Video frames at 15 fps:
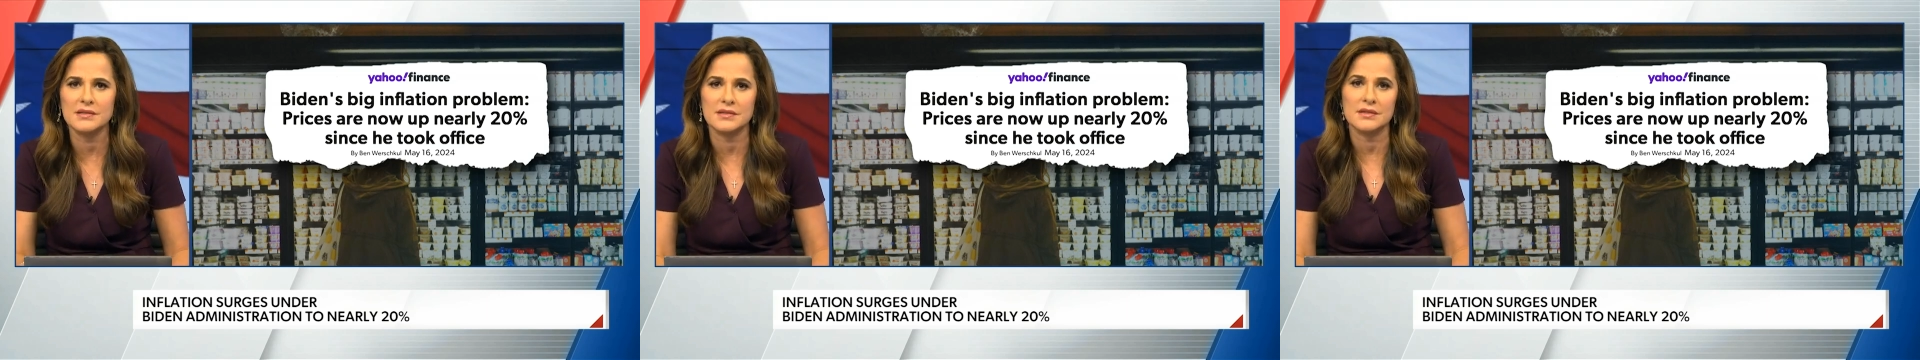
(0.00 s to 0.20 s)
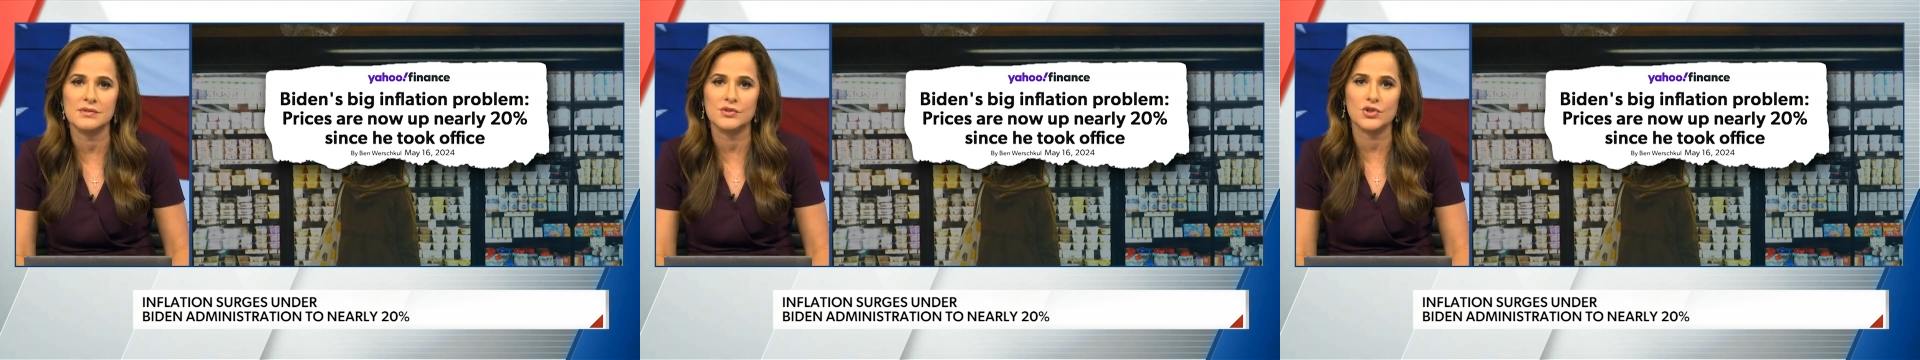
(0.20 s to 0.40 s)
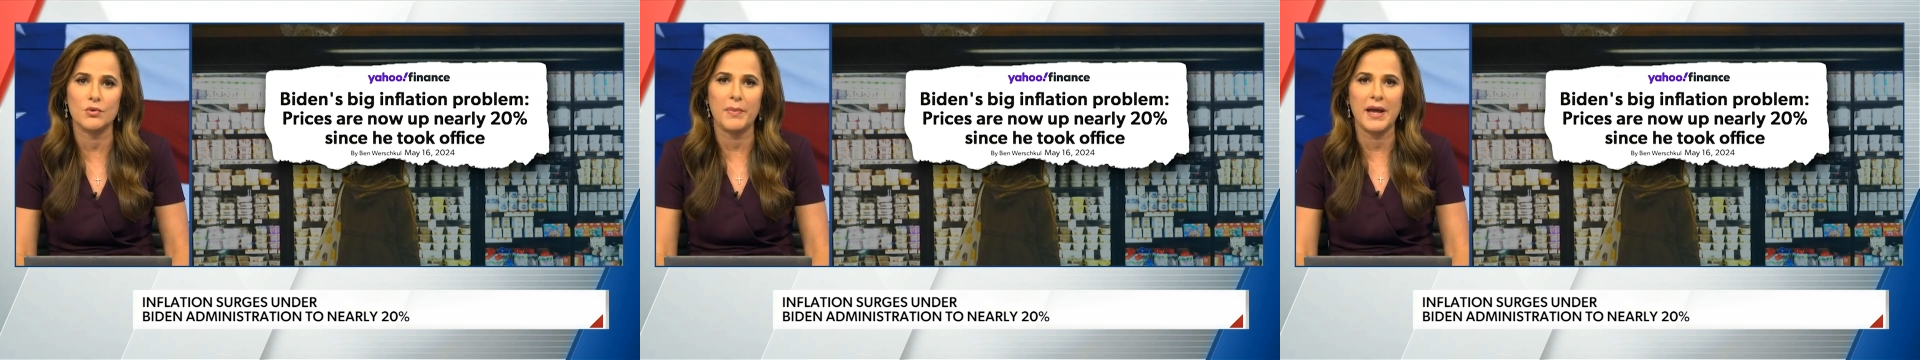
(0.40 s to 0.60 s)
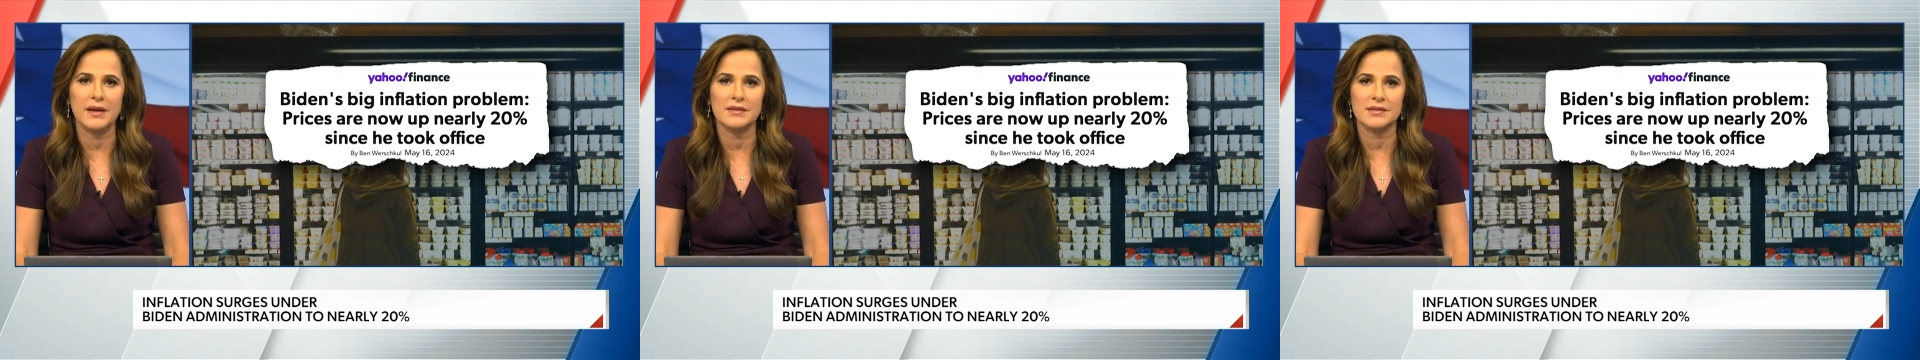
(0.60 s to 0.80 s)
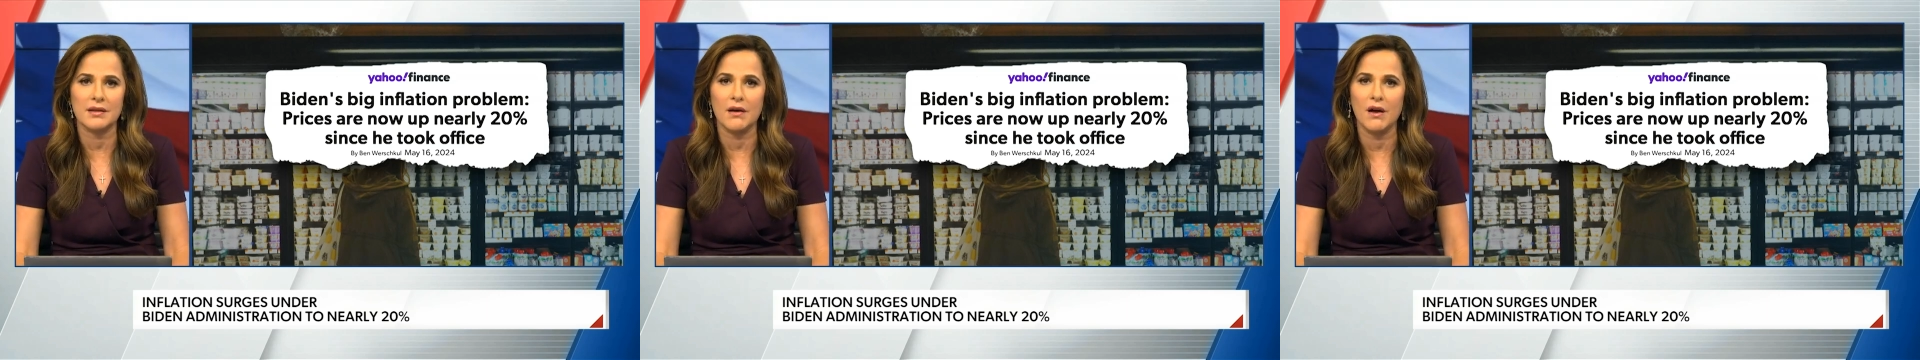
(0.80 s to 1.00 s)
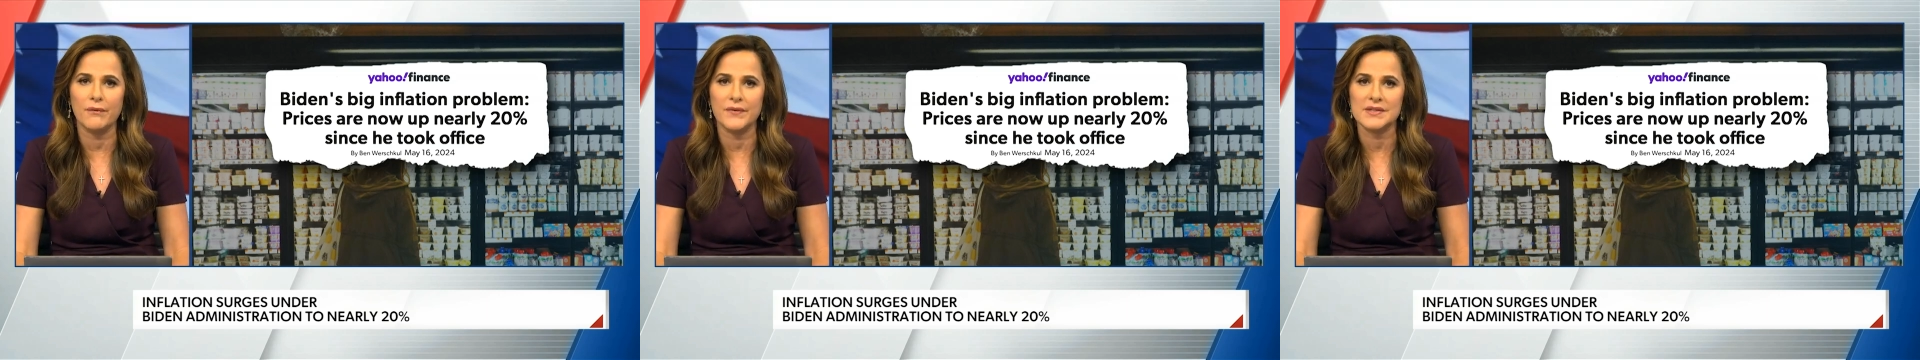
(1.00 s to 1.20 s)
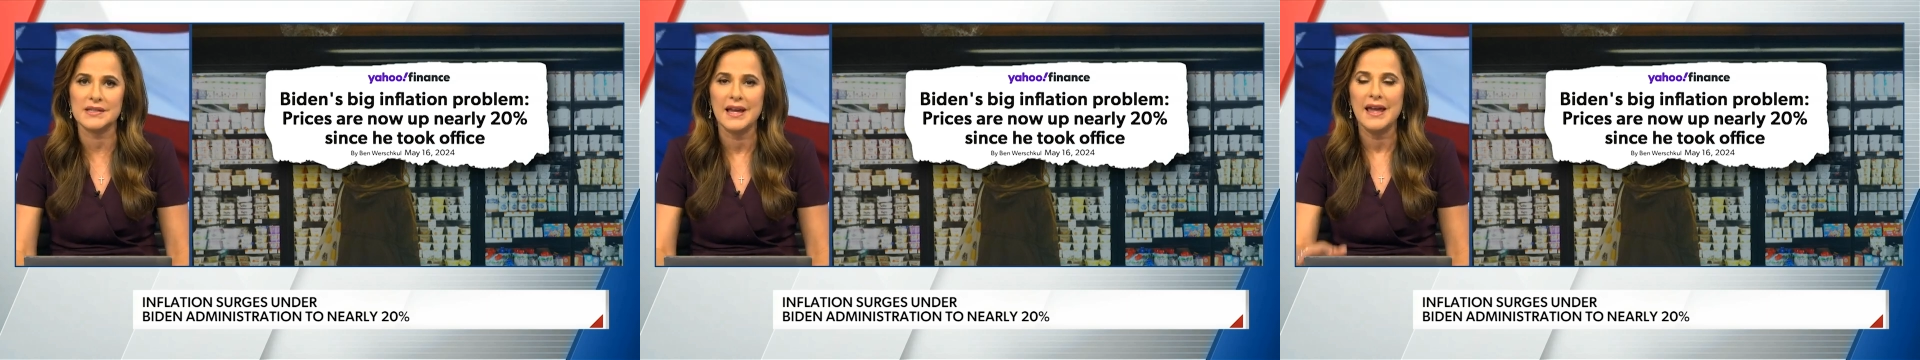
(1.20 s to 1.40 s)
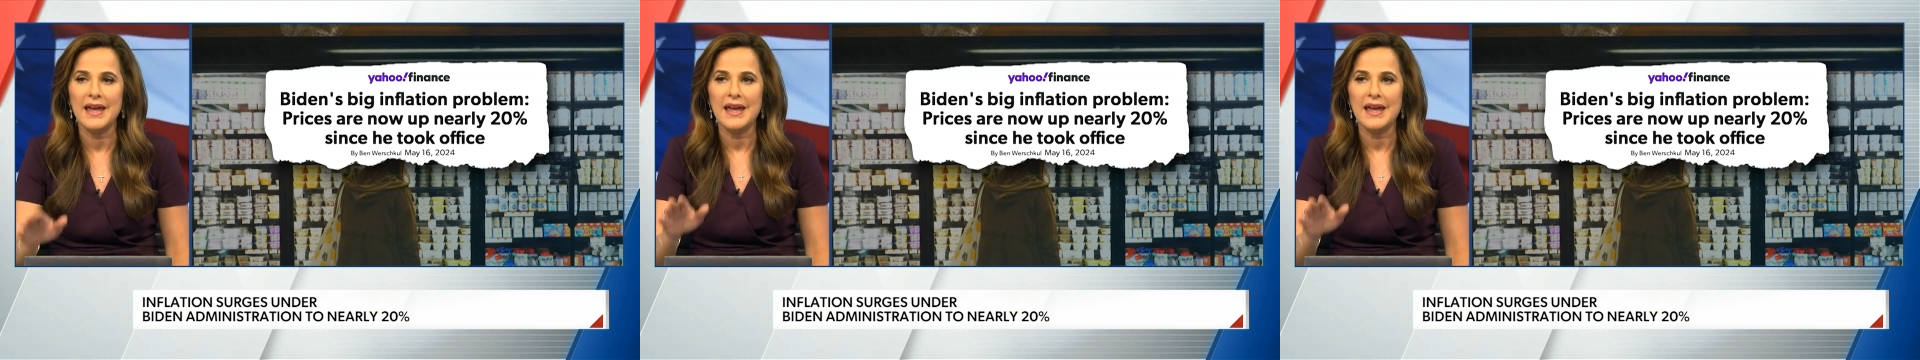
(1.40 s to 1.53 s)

since Joe Biden took office.